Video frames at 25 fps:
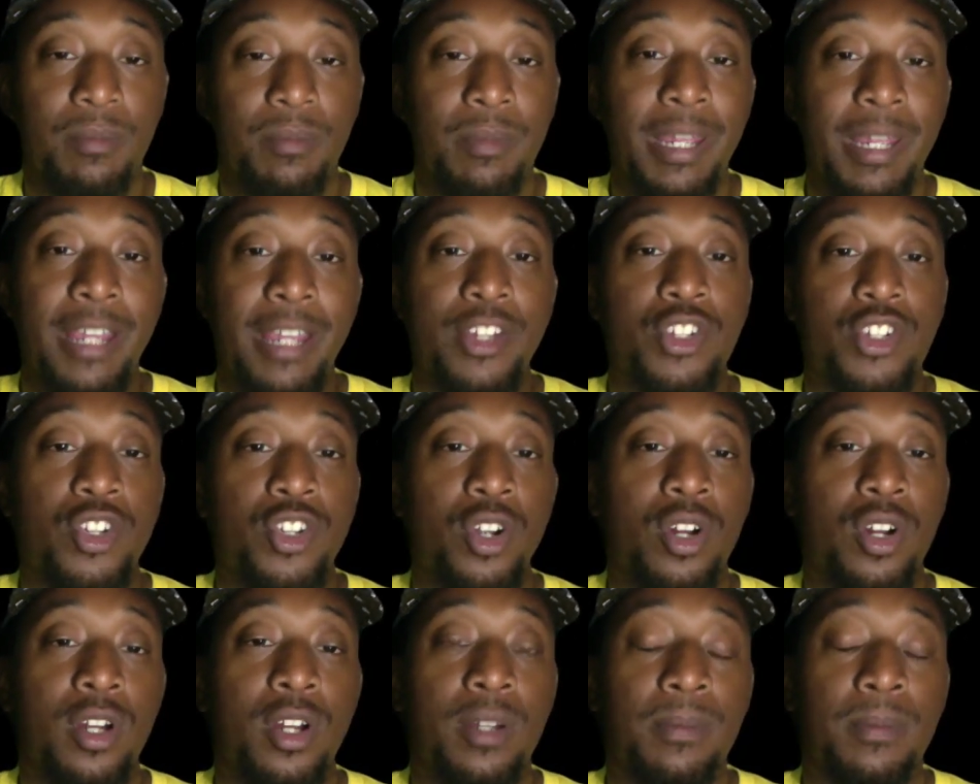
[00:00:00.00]
me and
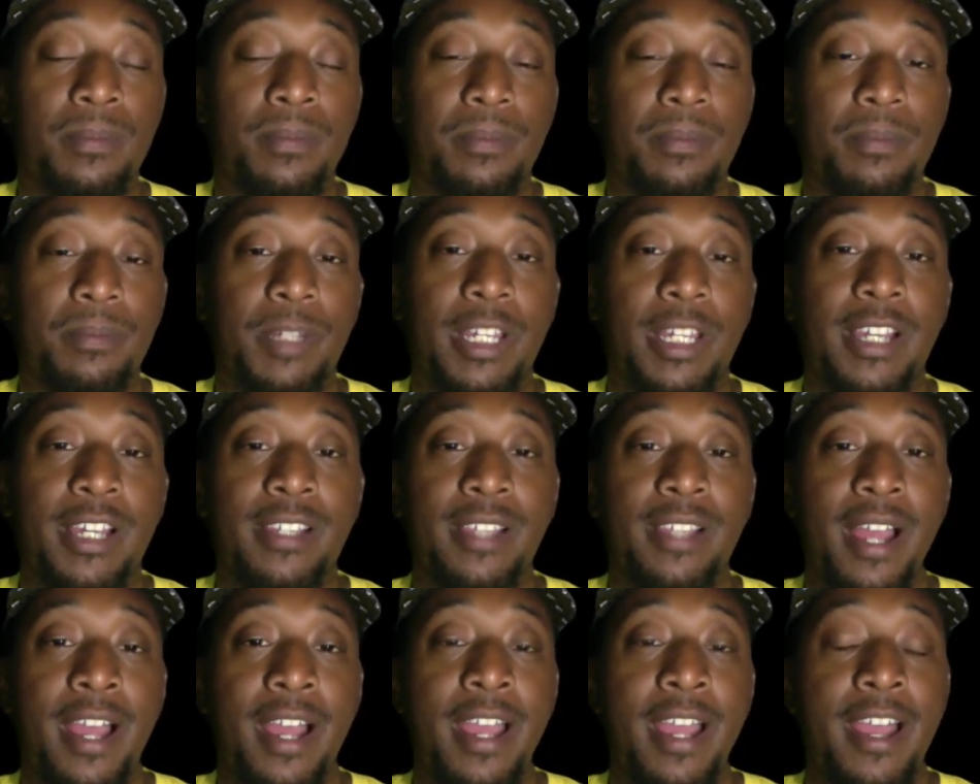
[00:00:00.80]
John, because
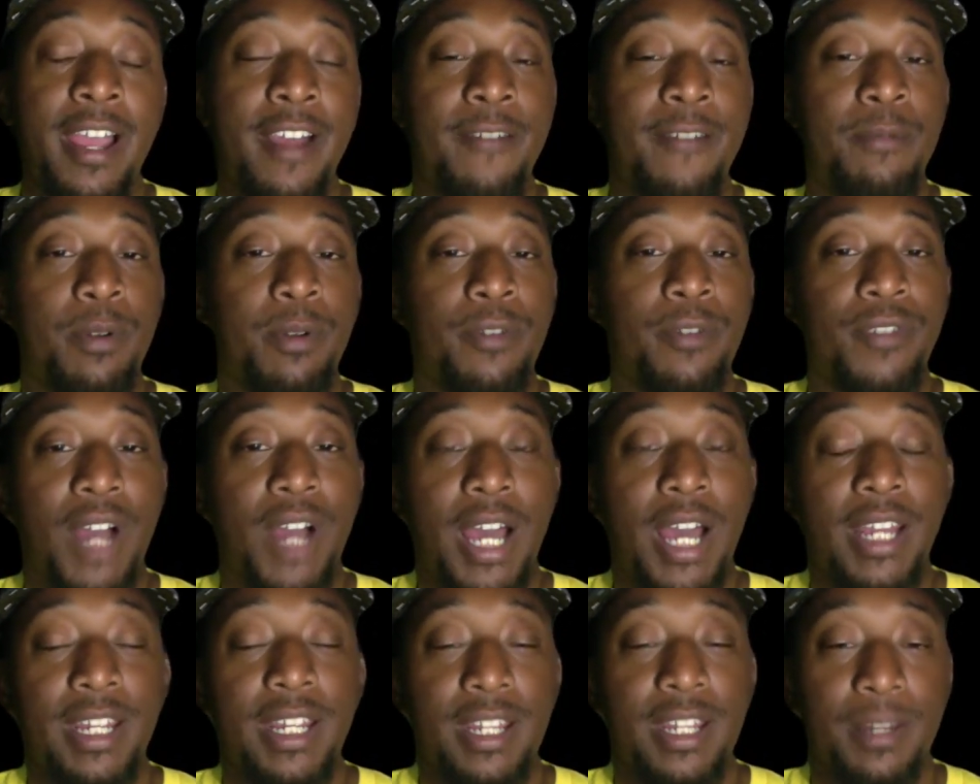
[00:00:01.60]
I have
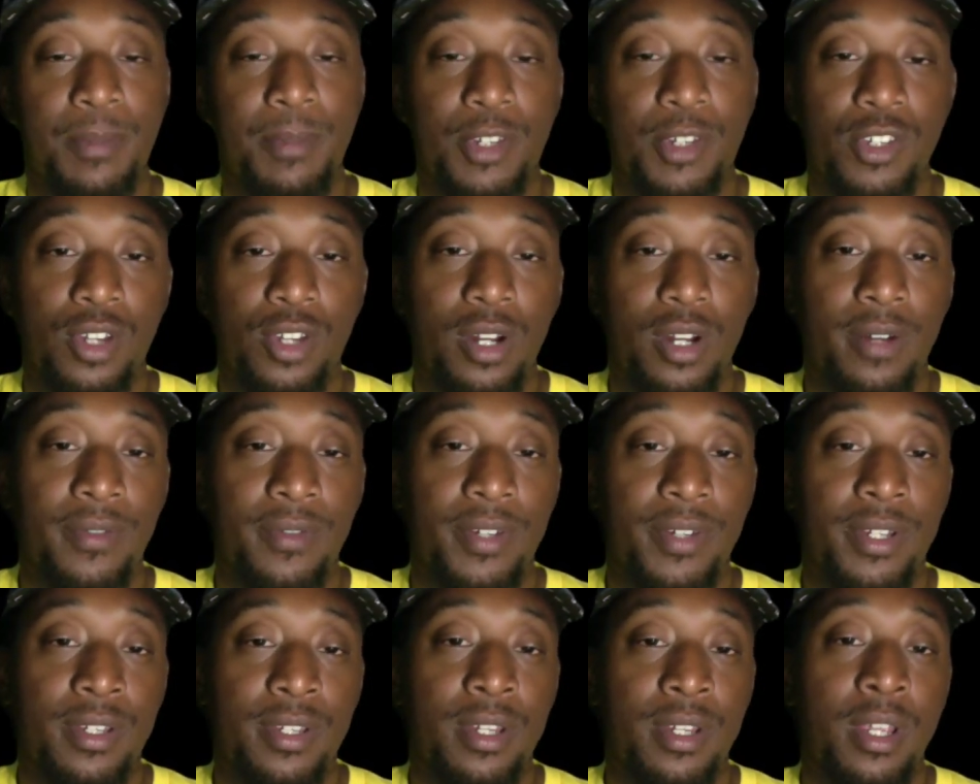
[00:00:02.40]
provided him a
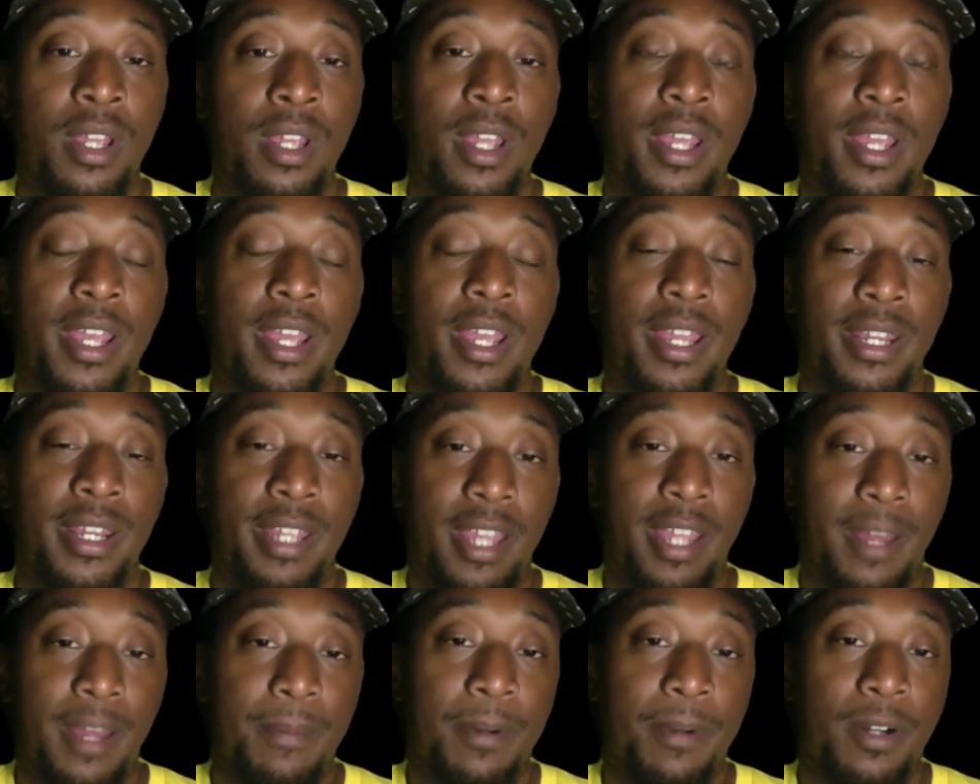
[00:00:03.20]
service and he
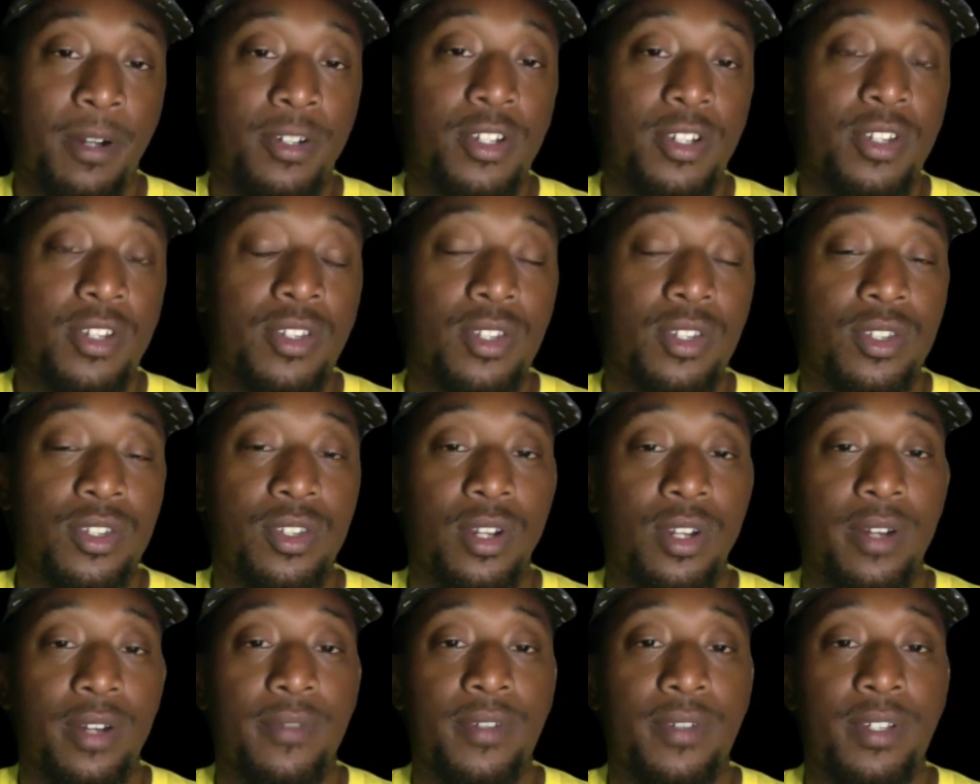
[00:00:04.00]
had purchased the
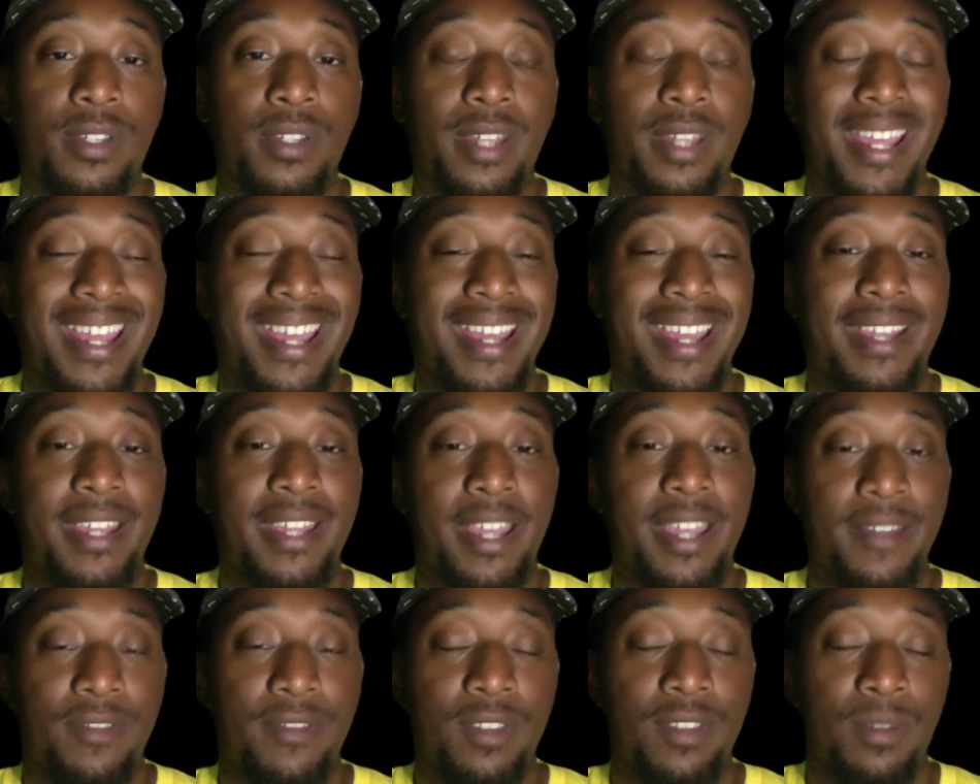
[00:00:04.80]
service and
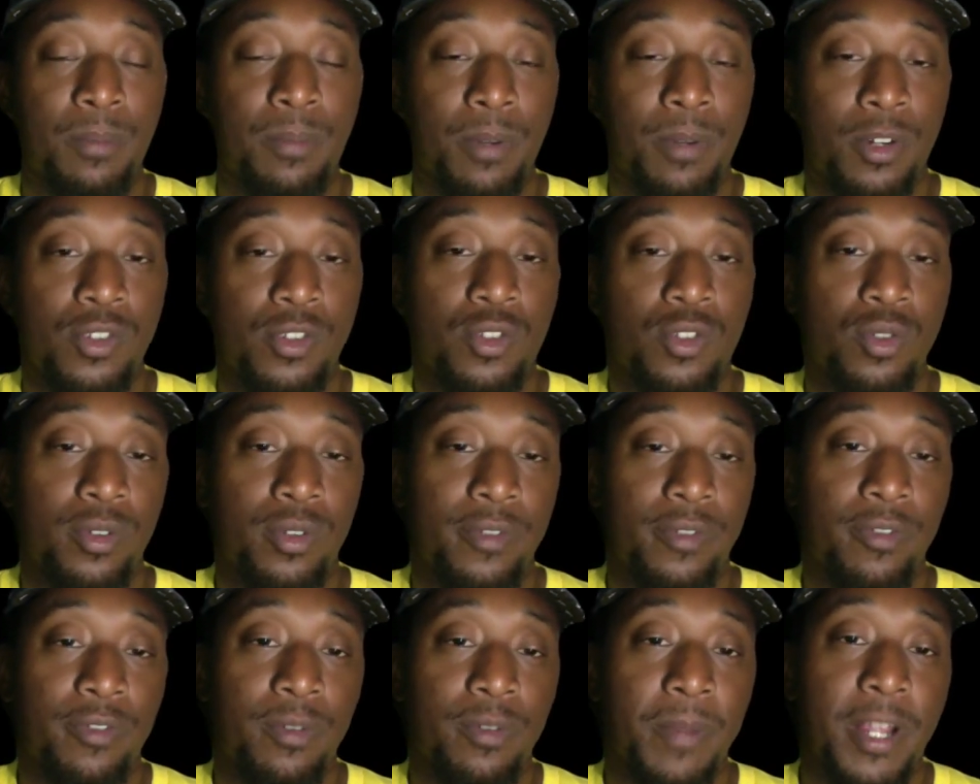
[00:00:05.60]
gave the personal
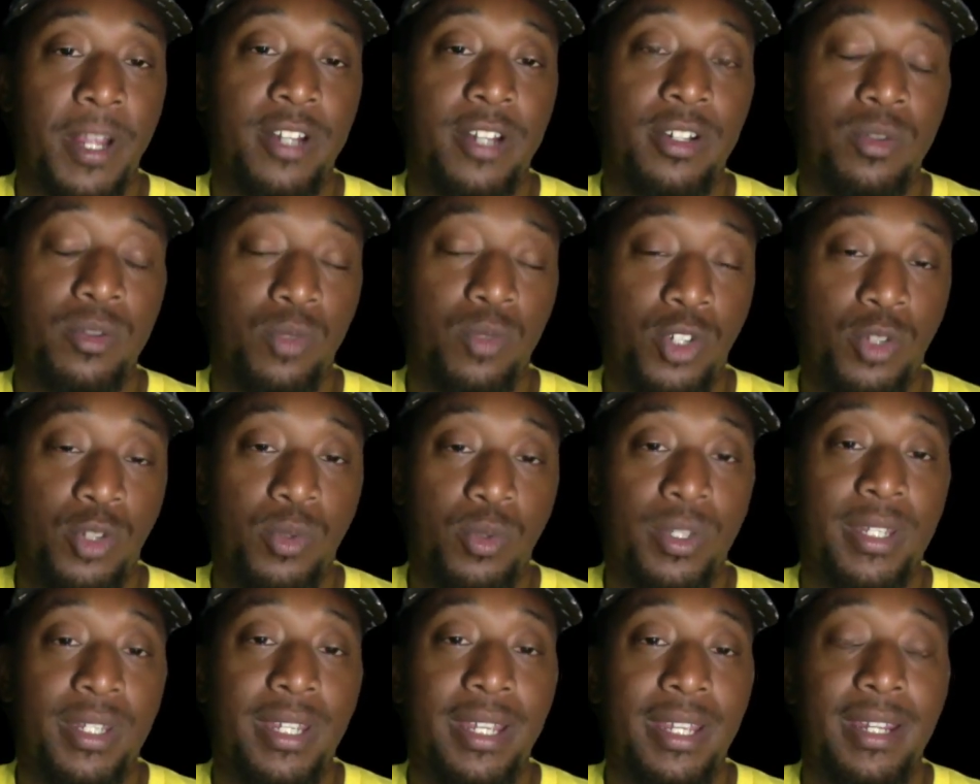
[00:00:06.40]
information which
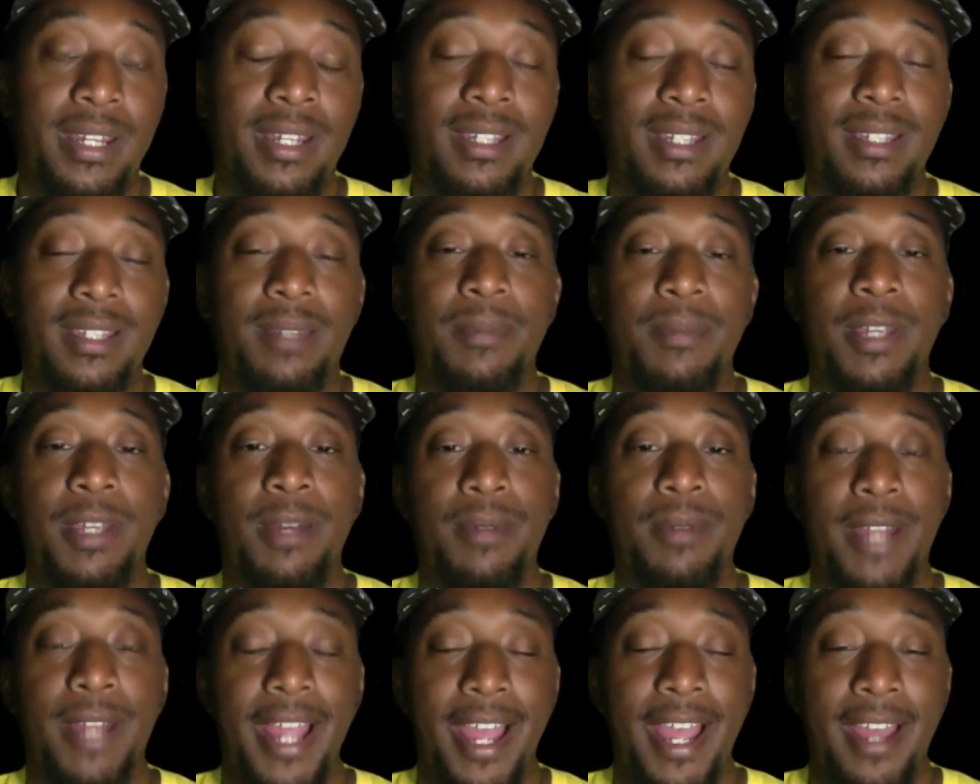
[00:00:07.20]
was needed to be
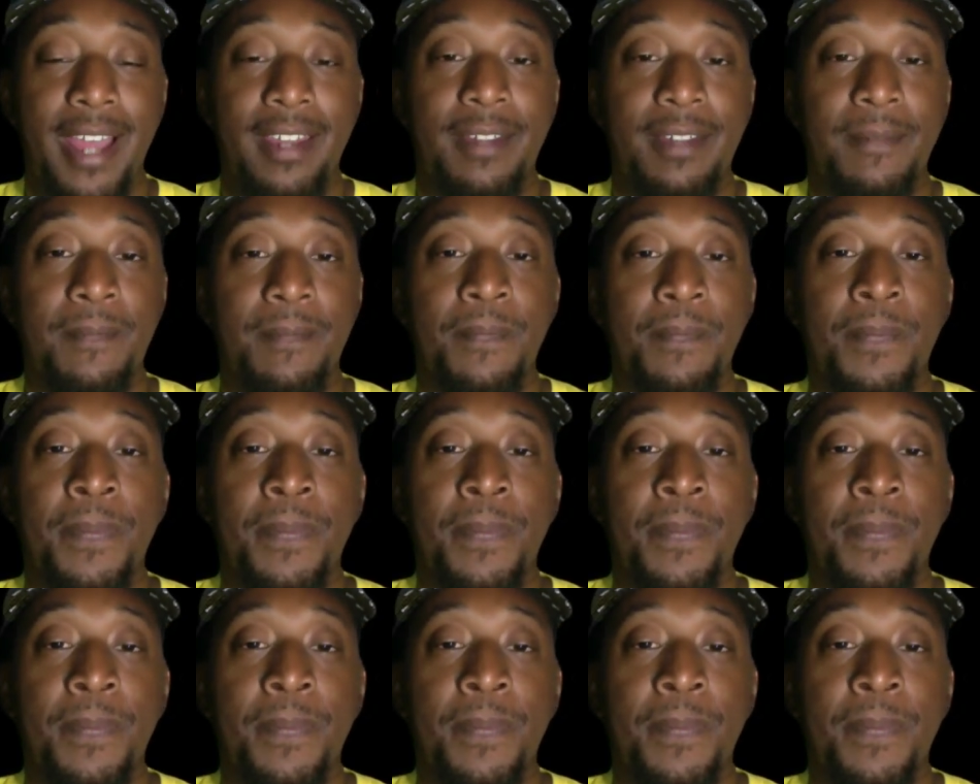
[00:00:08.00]
able to add him.